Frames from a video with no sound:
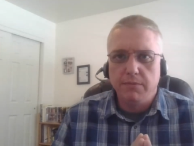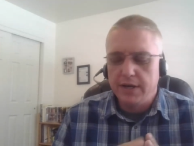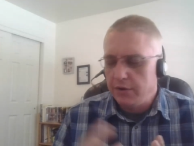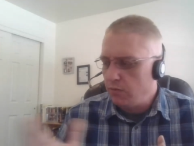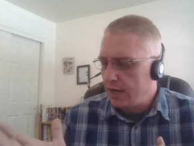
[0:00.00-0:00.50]

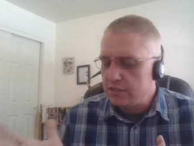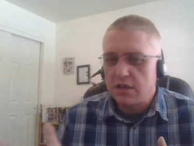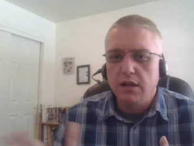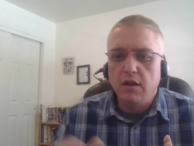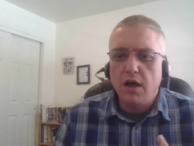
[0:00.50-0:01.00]
when he writes
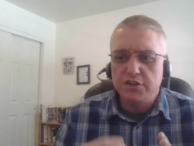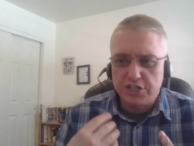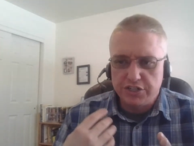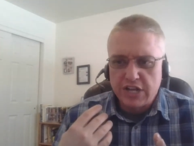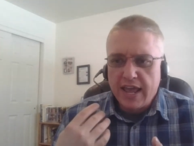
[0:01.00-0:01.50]

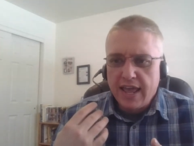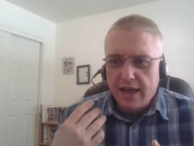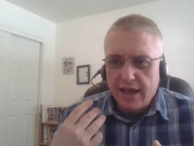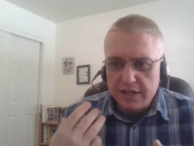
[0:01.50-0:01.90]
Colossians uh,